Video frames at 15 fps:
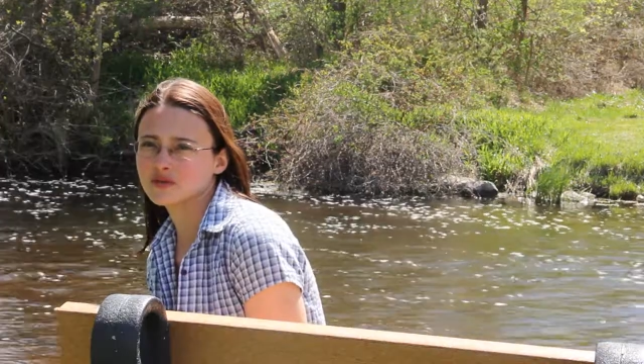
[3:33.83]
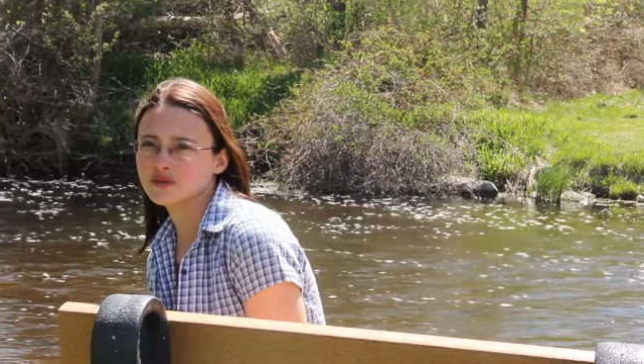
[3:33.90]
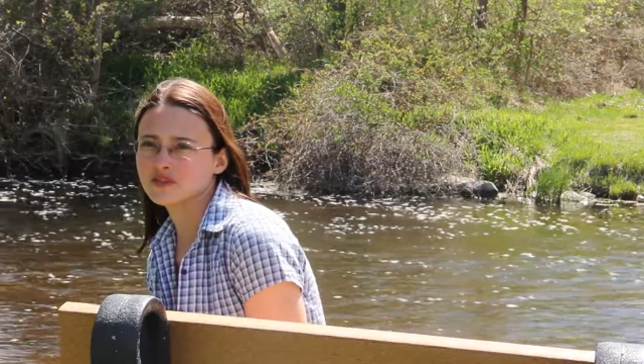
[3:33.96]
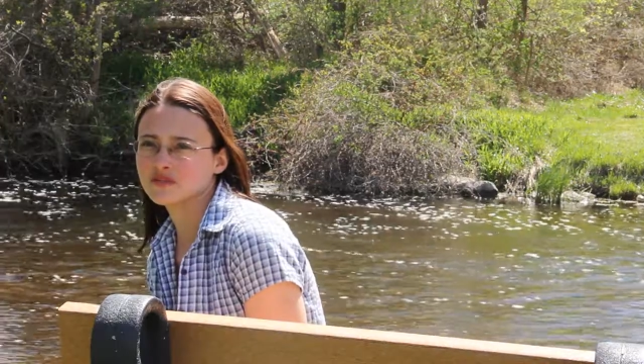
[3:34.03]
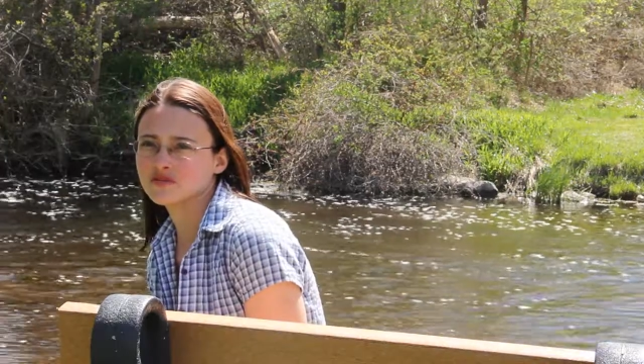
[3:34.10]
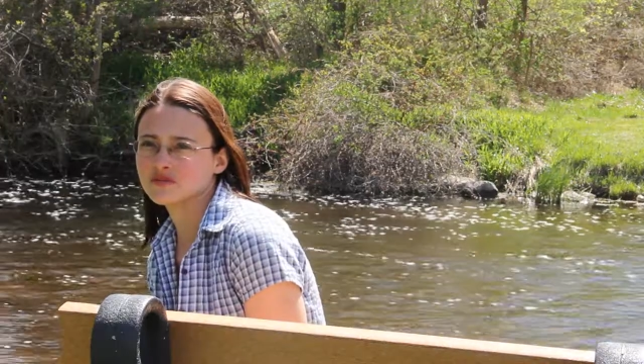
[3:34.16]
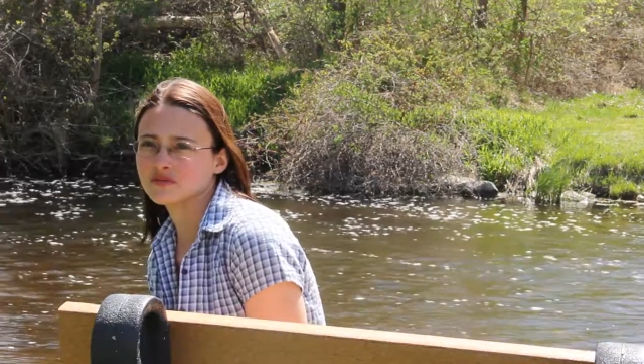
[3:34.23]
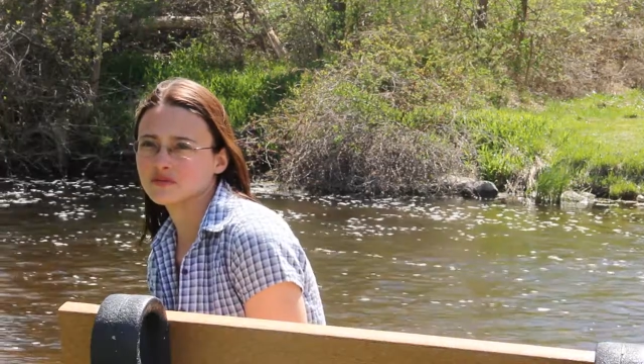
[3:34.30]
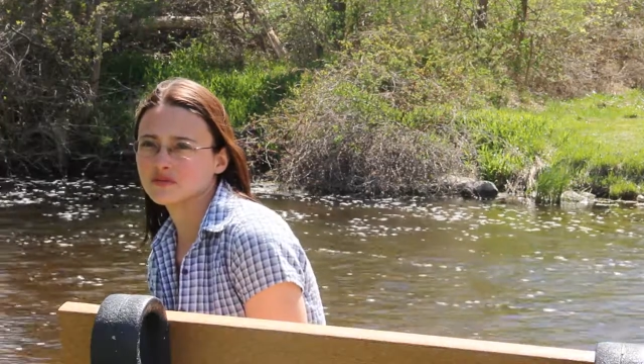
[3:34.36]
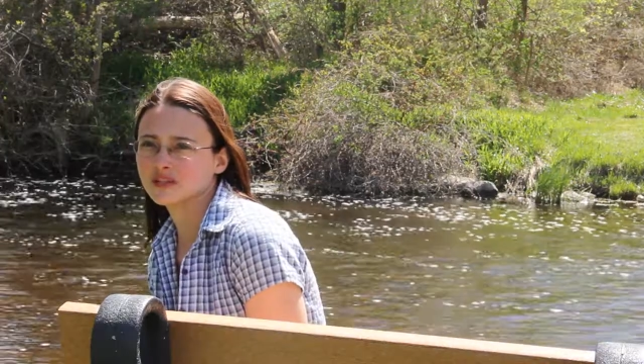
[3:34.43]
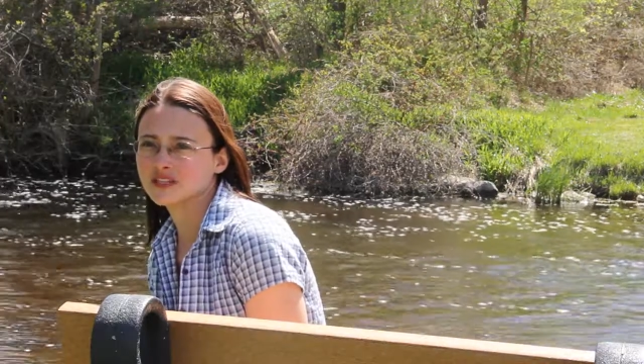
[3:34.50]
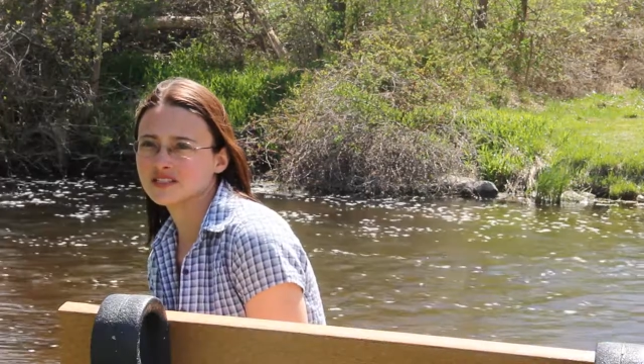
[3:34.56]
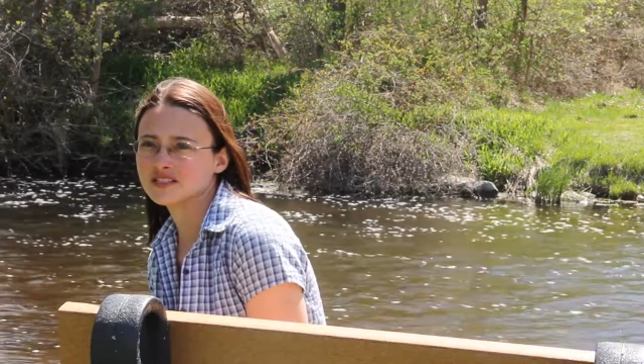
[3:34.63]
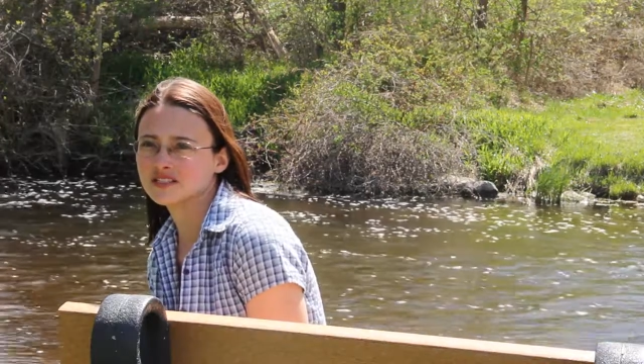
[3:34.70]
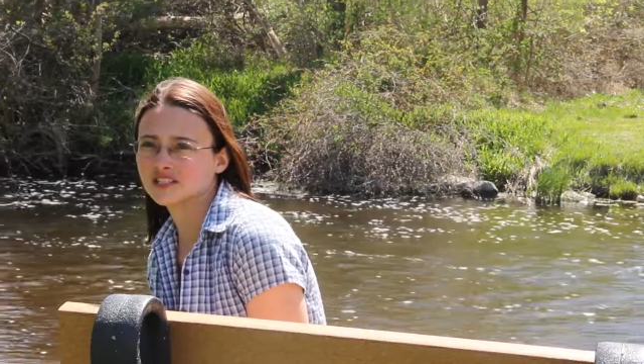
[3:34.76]
we've
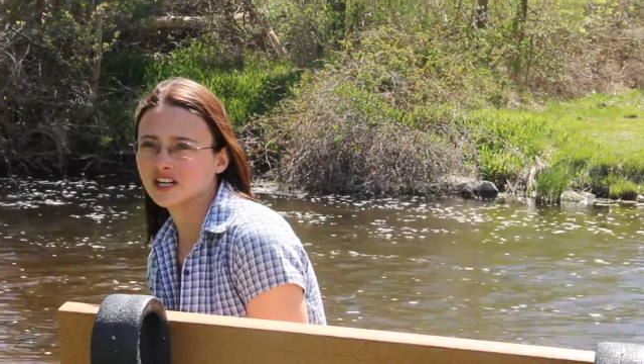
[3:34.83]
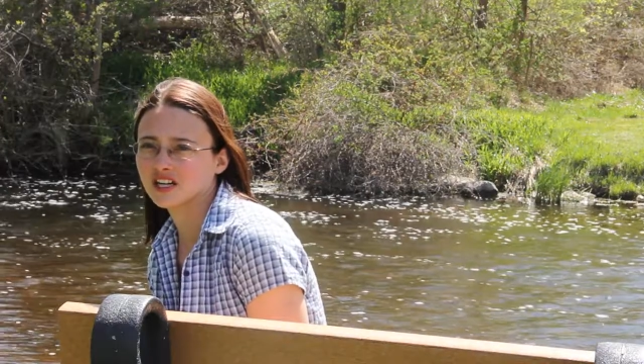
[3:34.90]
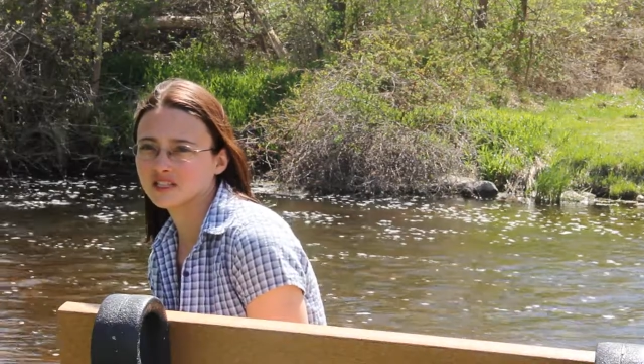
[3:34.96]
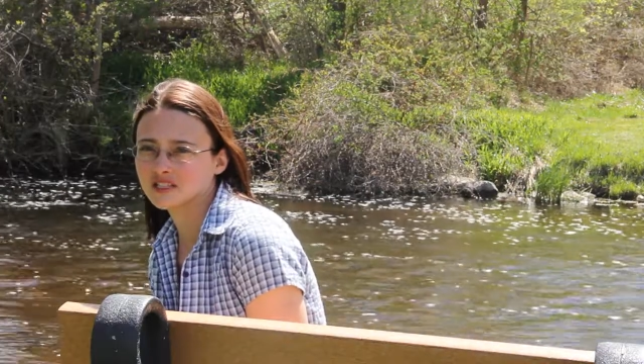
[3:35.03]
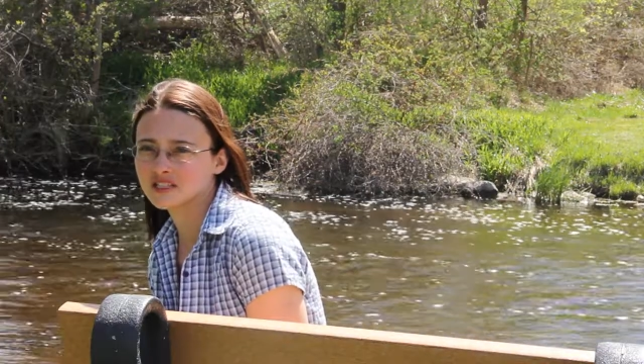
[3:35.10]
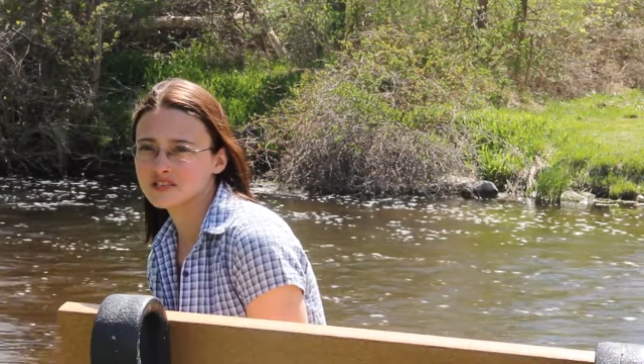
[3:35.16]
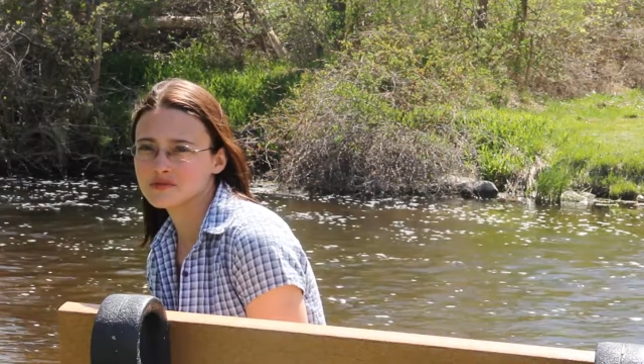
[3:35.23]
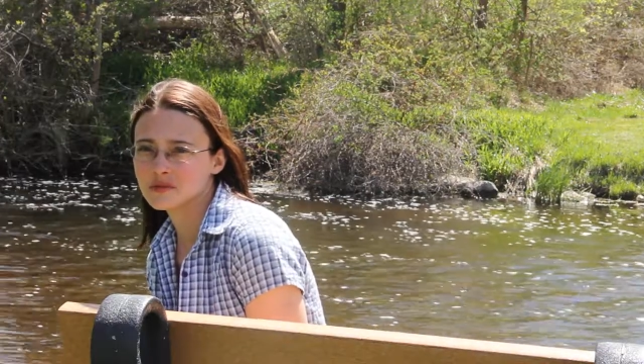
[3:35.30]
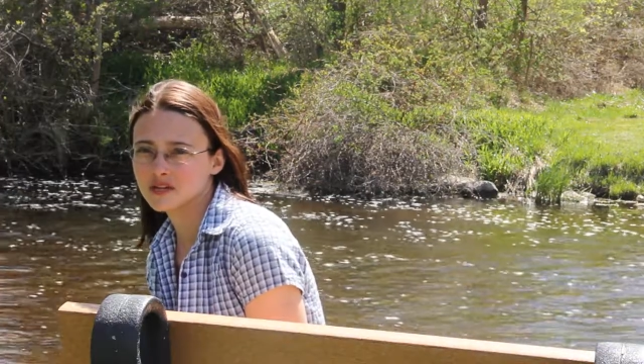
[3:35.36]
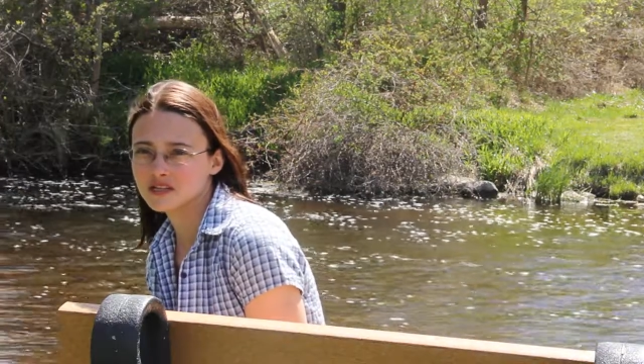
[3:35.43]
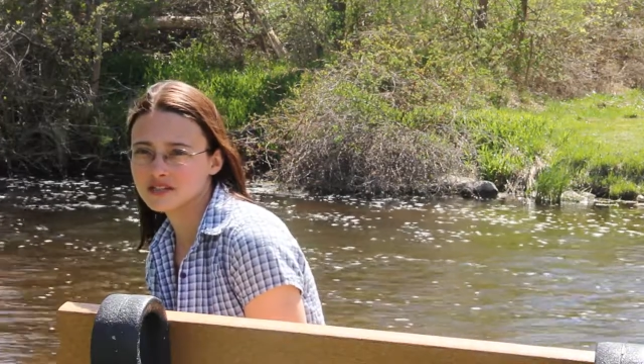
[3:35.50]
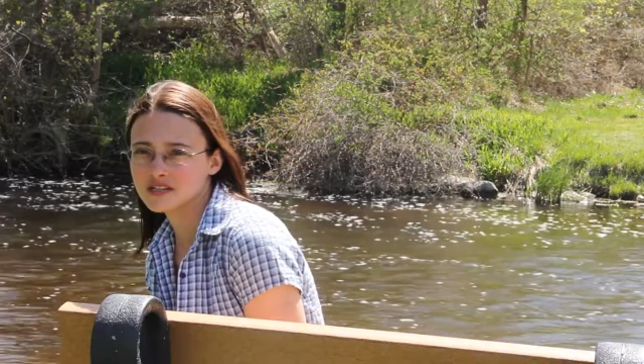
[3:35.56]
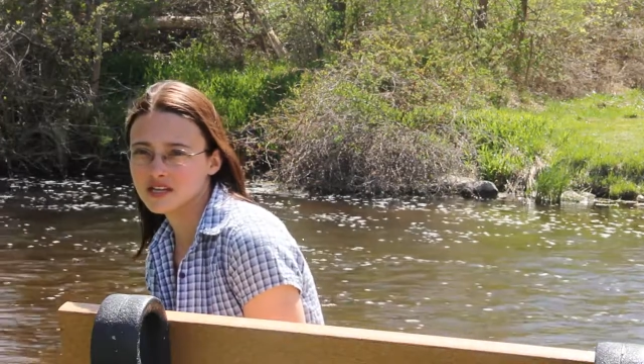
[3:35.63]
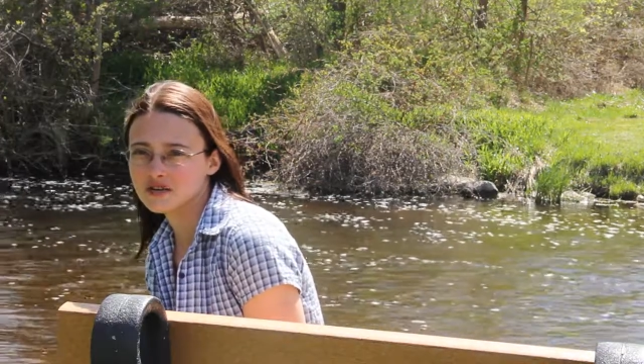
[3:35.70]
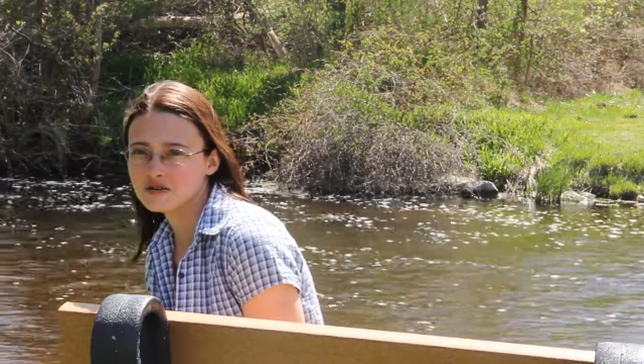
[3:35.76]
planted a garden at his
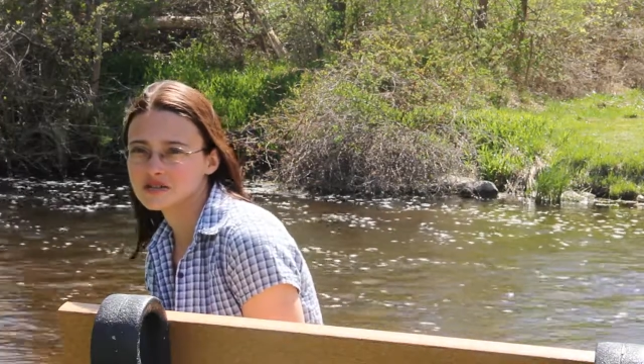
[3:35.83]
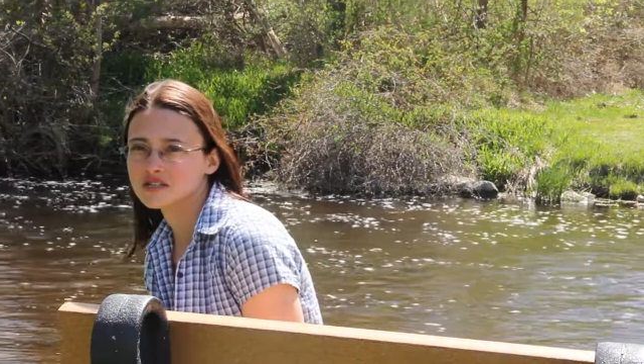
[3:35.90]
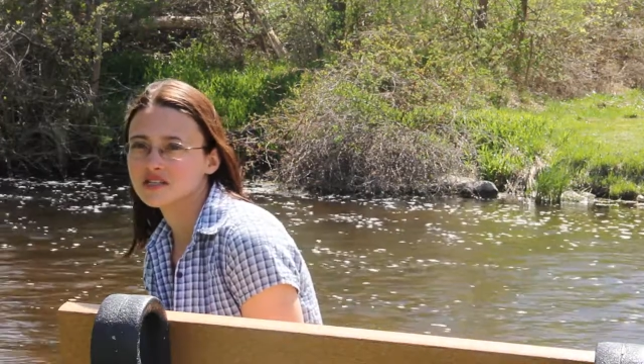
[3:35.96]
parents' house.